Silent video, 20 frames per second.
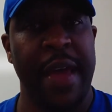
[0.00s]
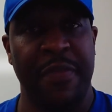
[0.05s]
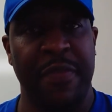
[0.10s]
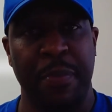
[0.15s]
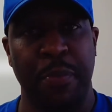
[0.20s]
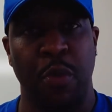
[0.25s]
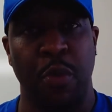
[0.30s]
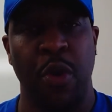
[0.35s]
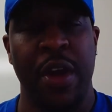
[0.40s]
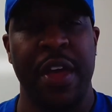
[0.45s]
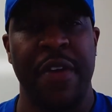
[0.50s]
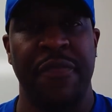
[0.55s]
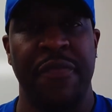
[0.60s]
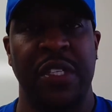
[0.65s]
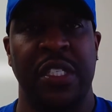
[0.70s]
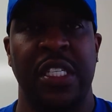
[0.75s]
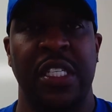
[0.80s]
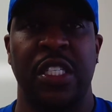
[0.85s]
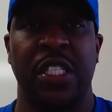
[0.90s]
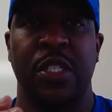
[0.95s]
more
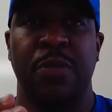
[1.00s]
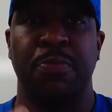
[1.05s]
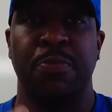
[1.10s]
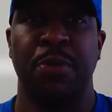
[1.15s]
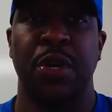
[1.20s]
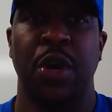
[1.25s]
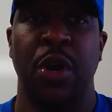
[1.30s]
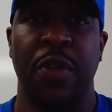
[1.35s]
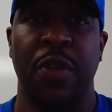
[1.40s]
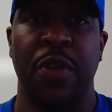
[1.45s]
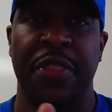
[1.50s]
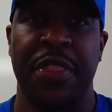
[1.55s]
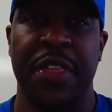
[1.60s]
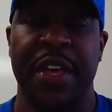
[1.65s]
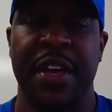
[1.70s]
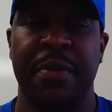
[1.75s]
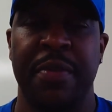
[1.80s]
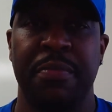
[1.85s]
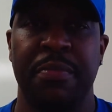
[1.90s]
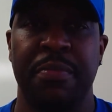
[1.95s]
emphasis is put on
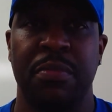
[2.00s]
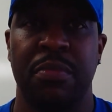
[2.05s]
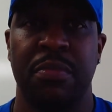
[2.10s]
them.